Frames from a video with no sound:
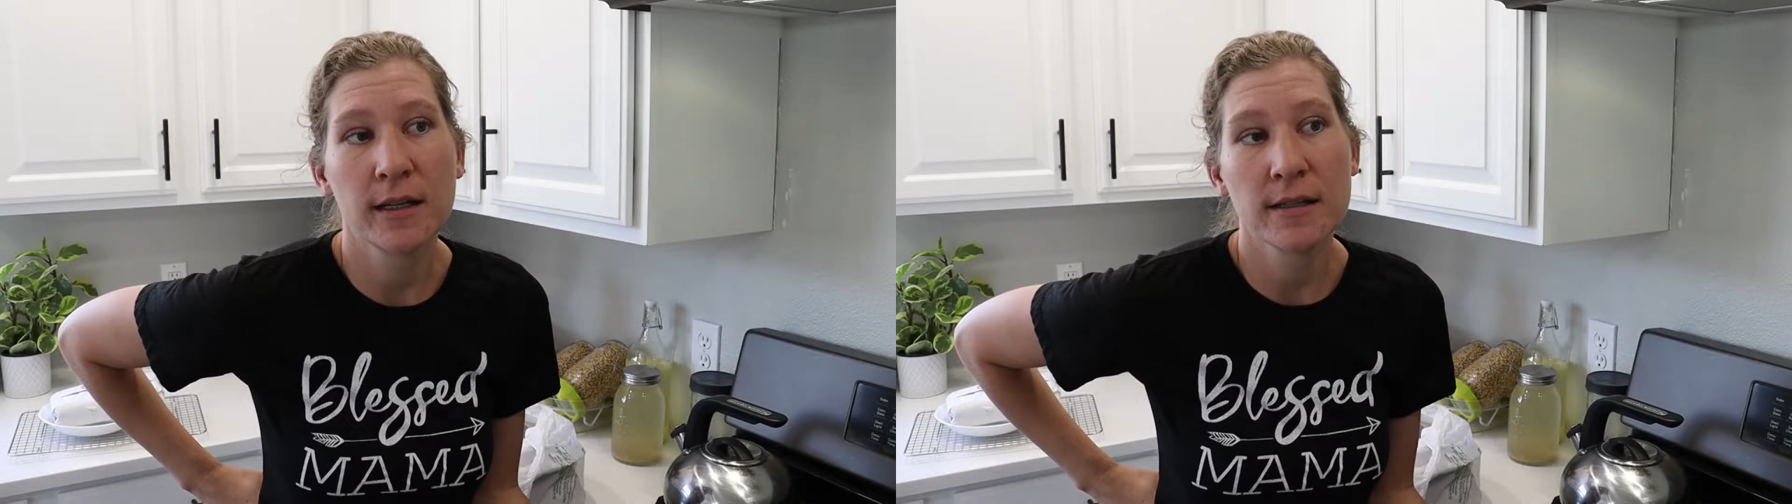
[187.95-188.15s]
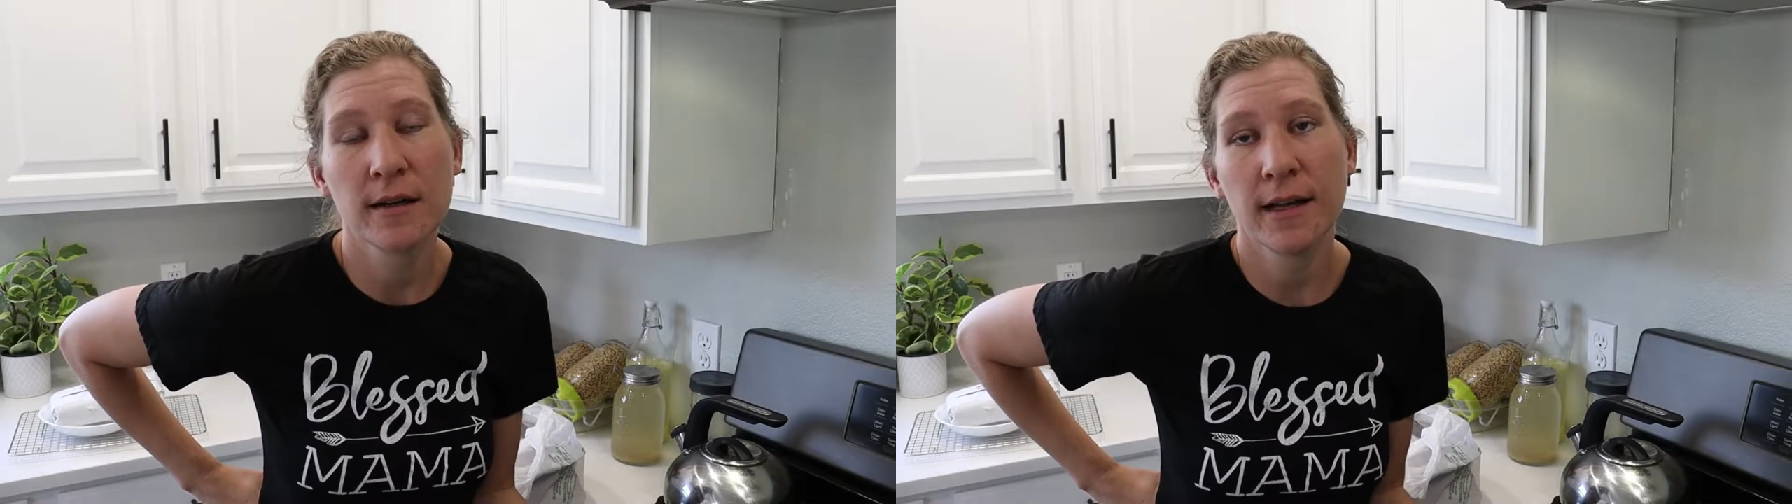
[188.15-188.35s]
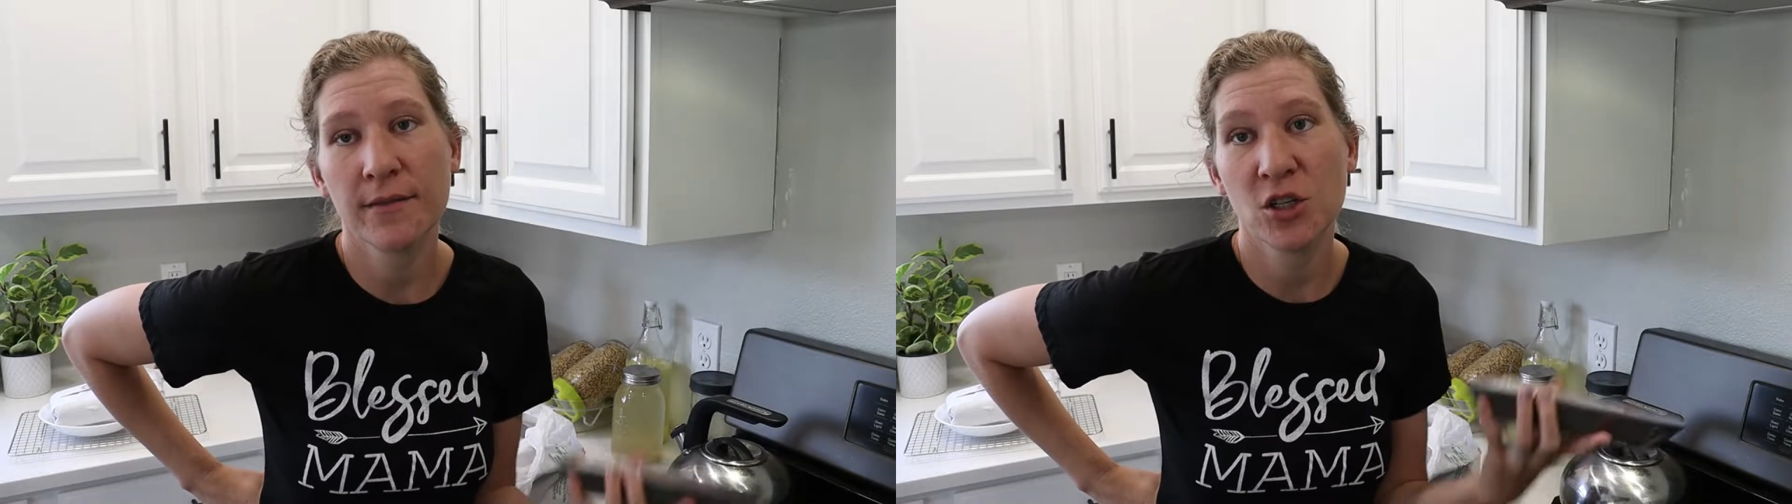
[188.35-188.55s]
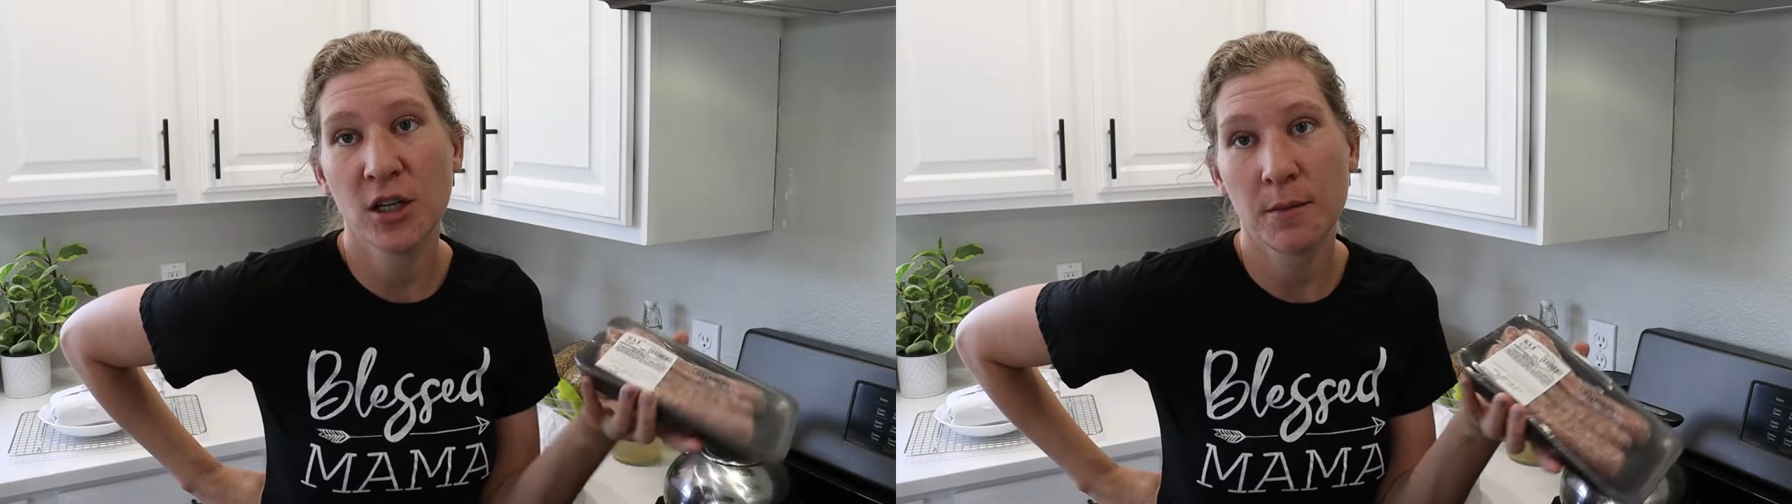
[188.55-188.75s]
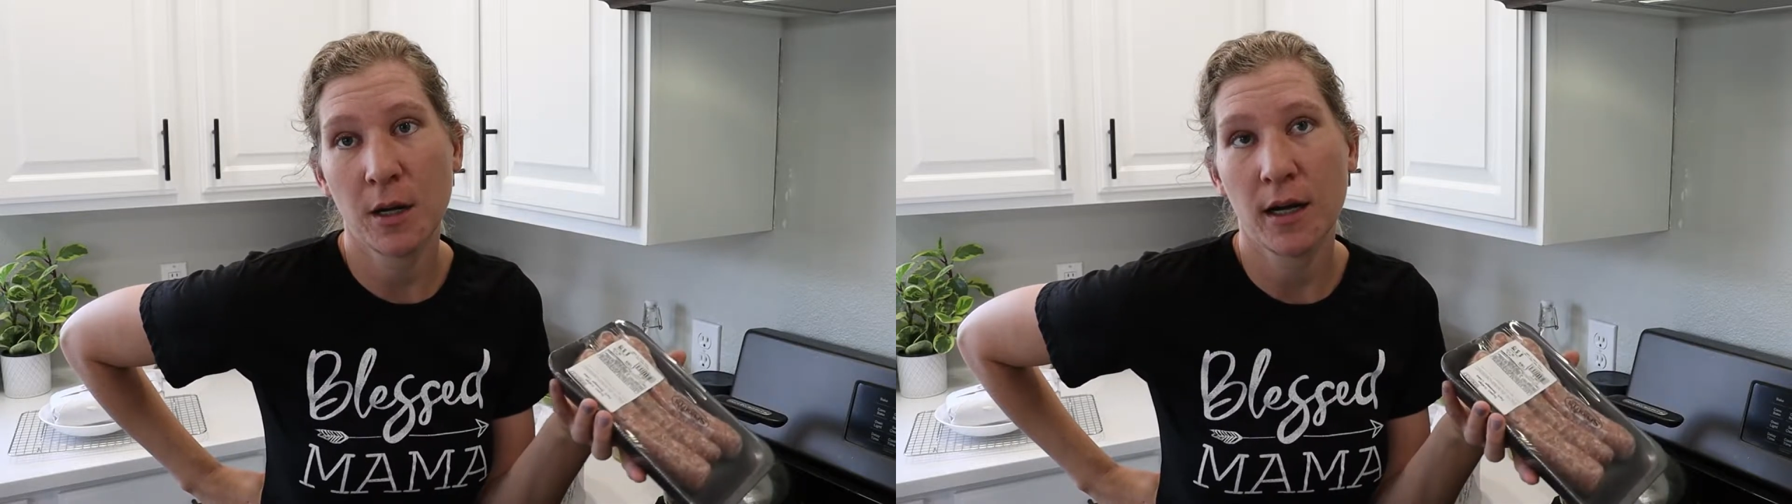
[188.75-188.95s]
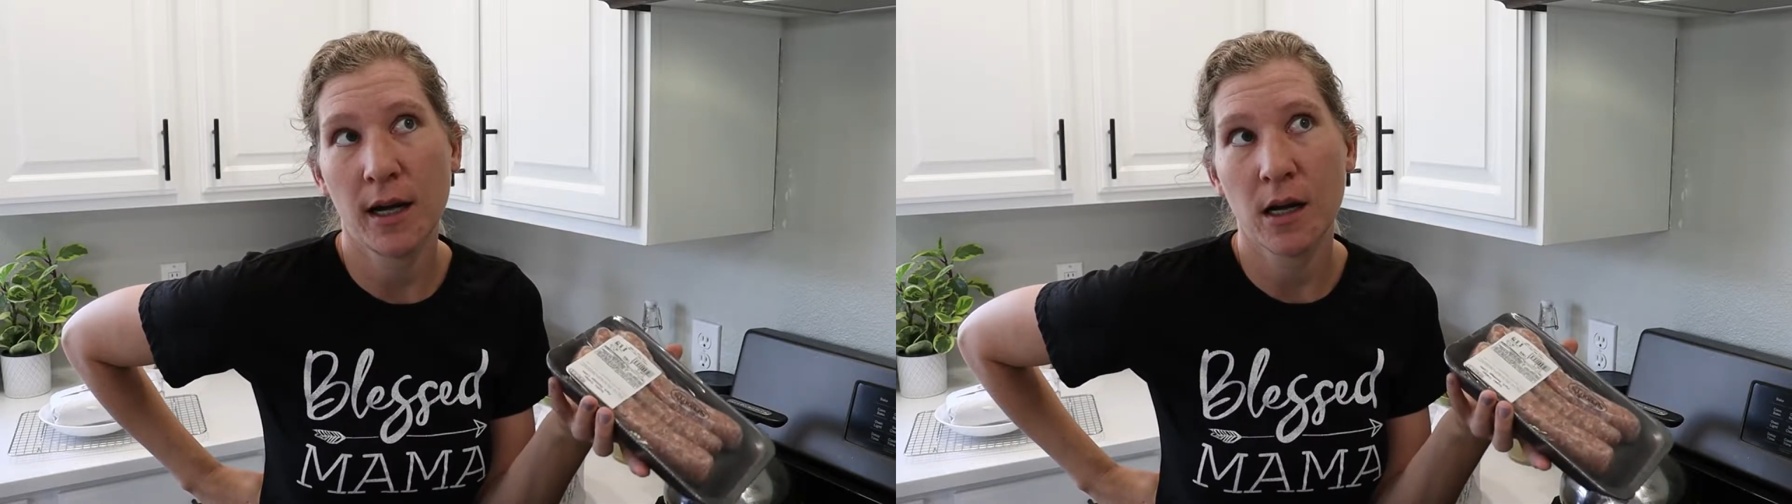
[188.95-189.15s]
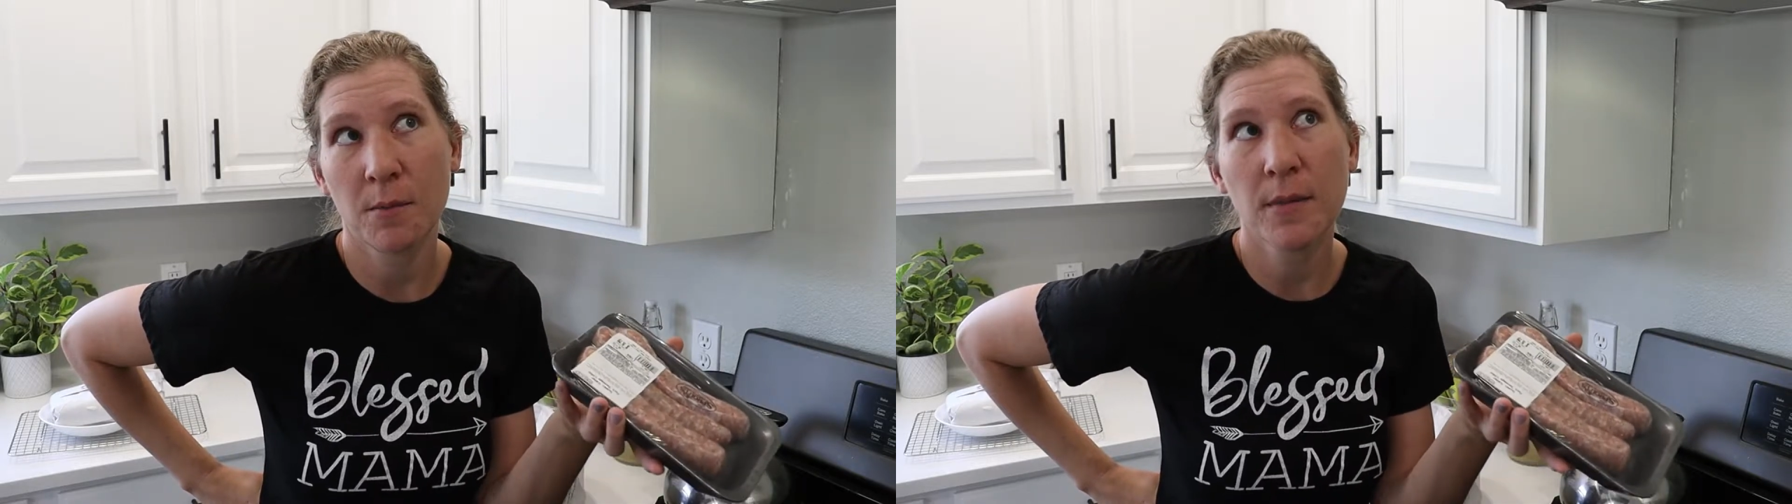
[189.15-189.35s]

because I already had the chicken marinating.